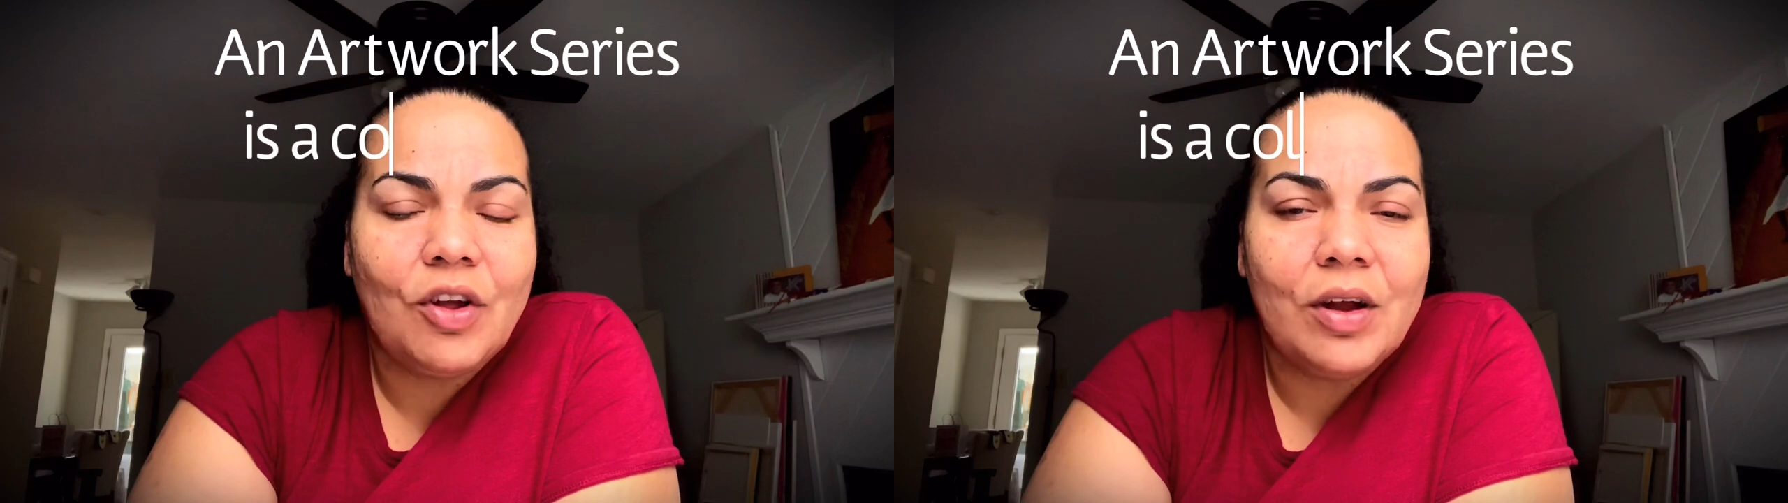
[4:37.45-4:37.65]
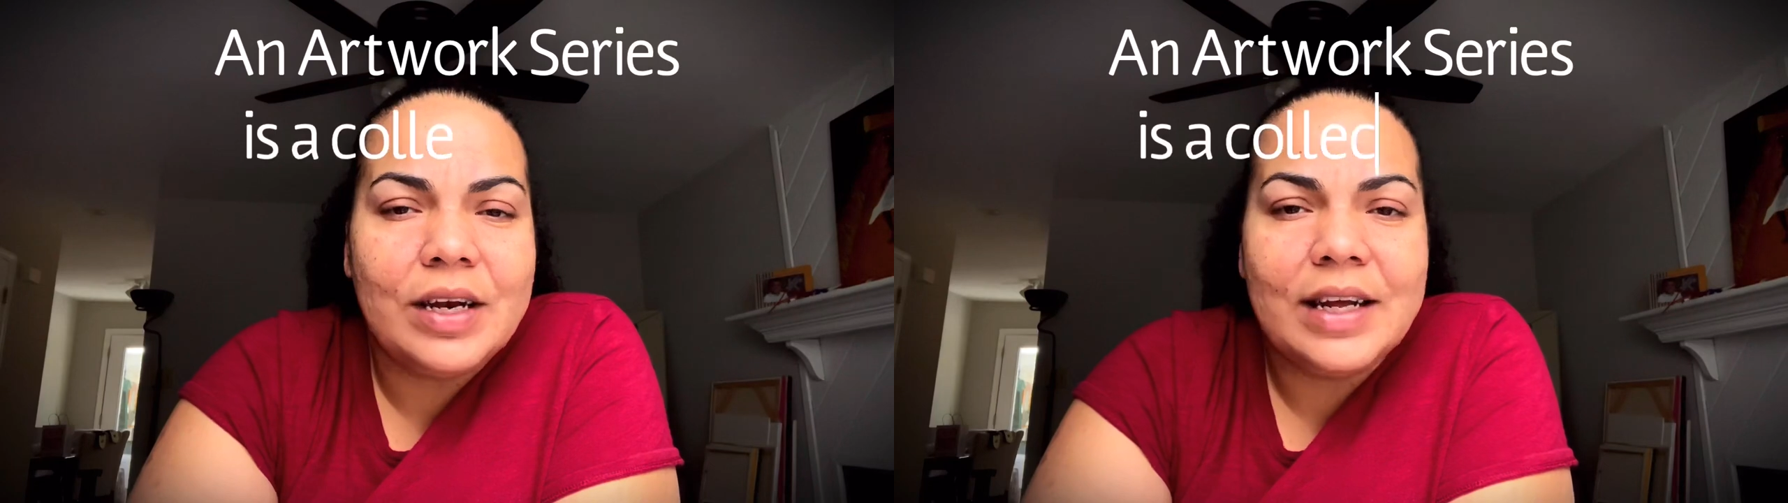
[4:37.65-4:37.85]

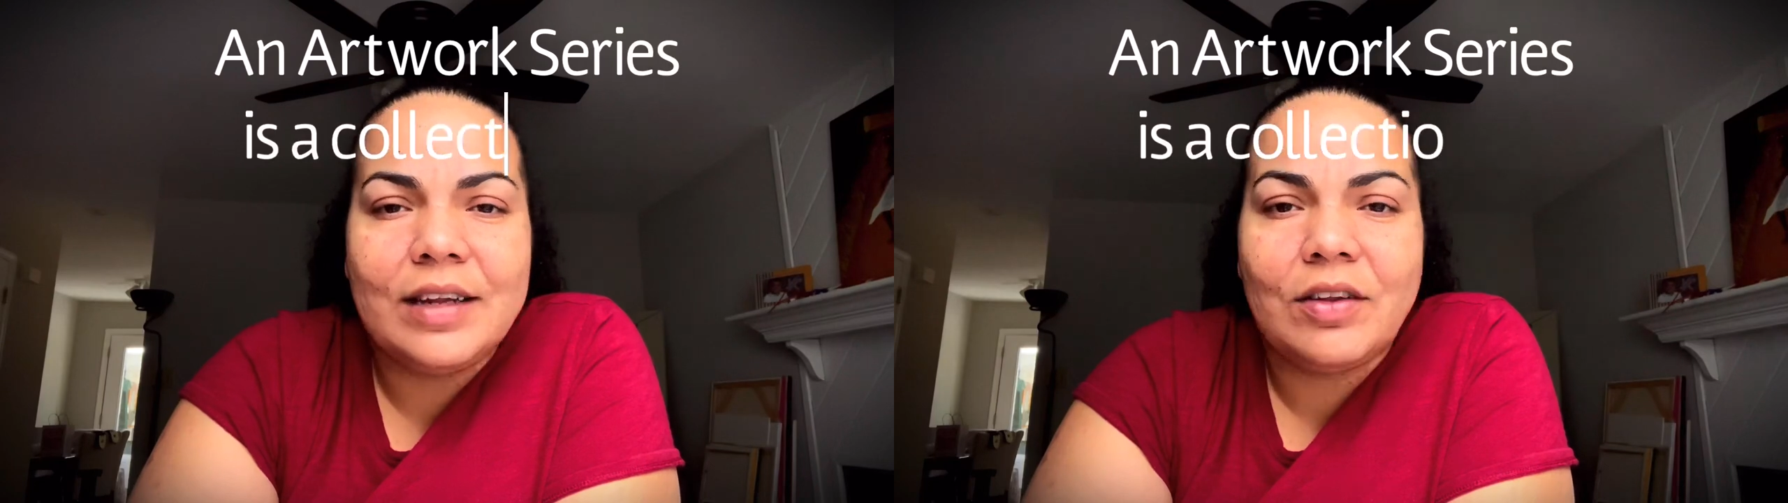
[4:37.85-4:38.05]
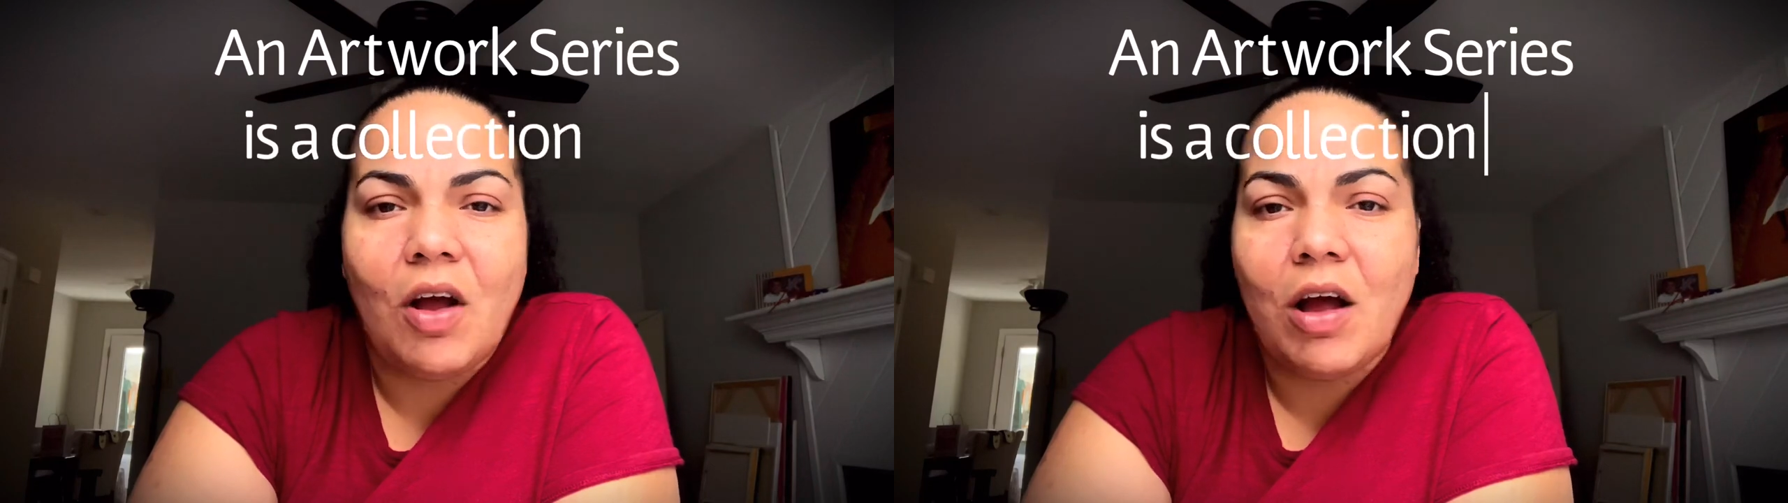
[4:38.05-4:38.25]
on
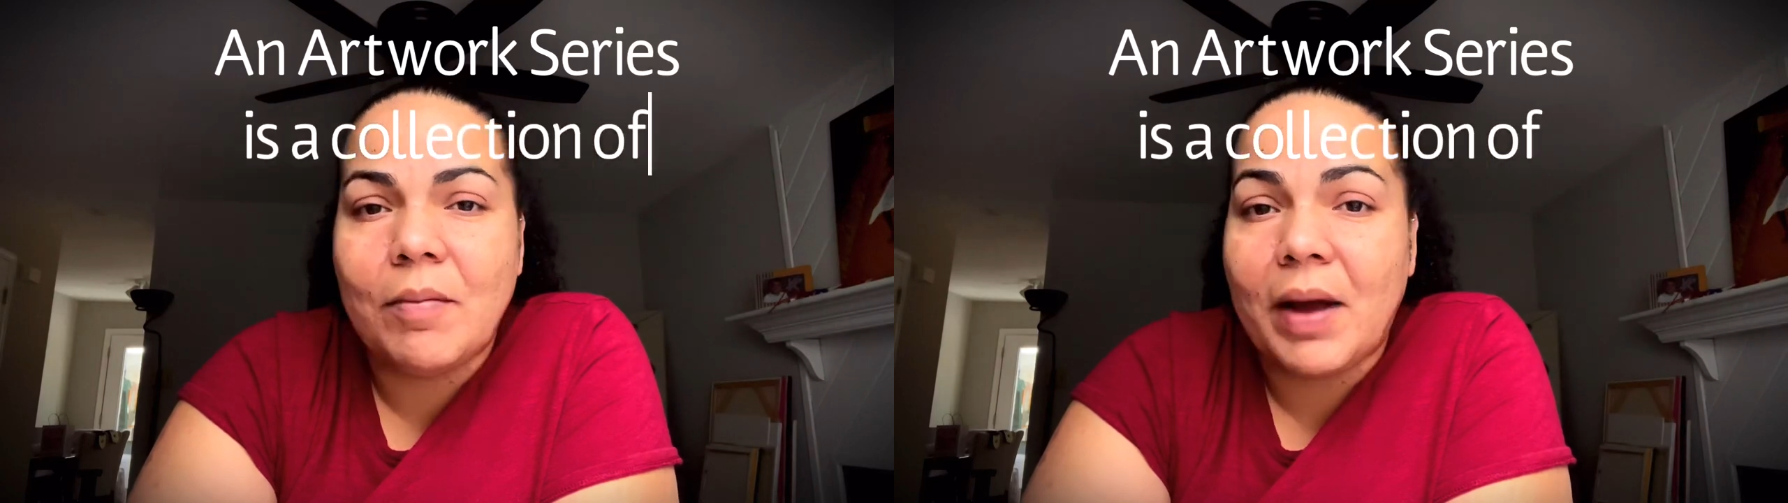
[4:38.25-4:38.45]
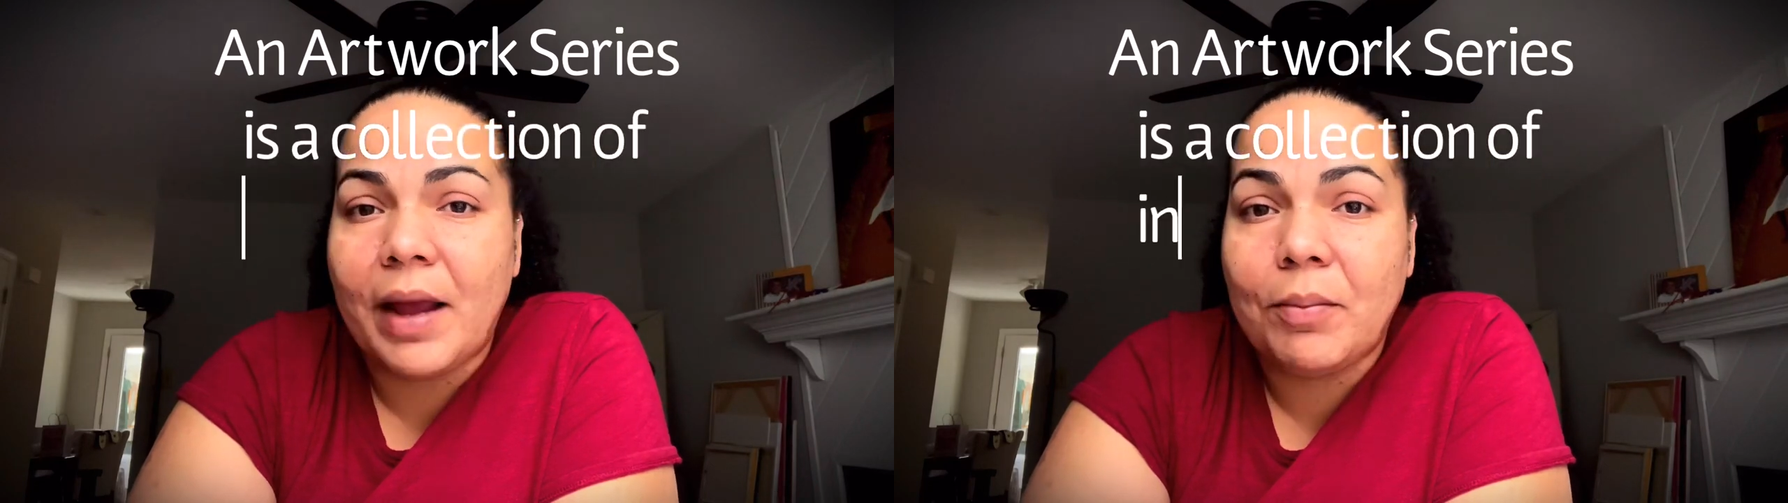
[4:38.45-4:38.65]
this on
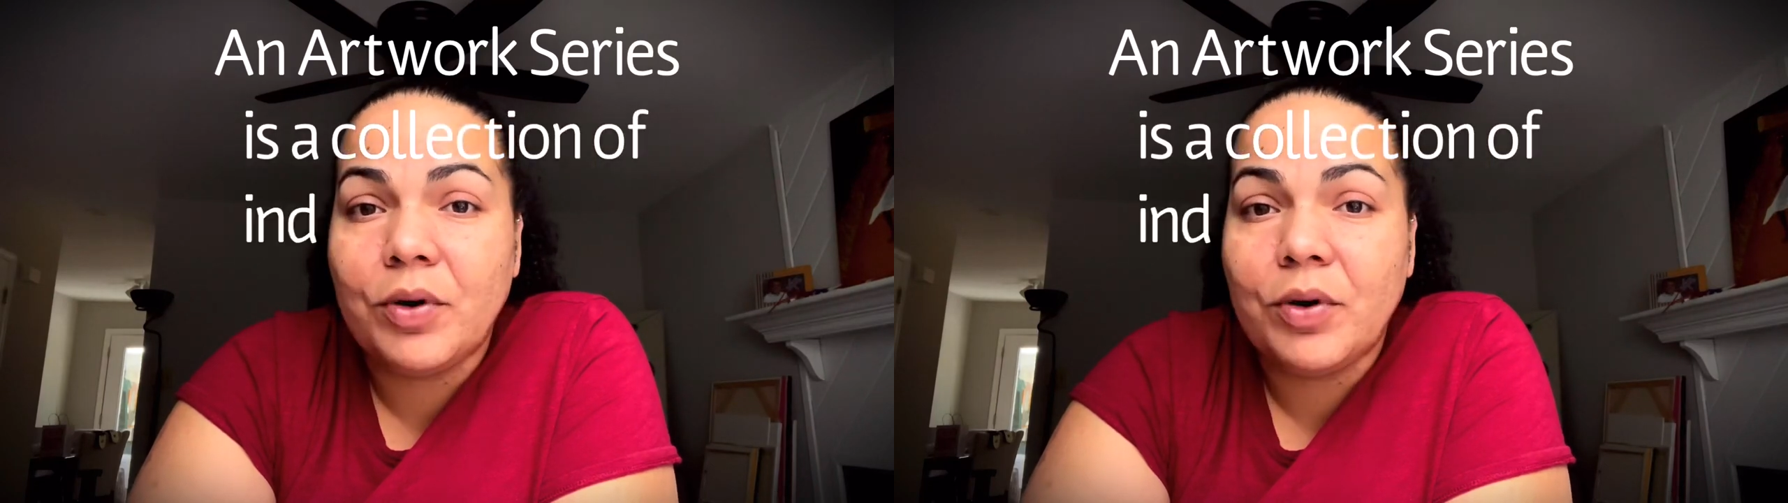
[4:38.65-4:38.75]
my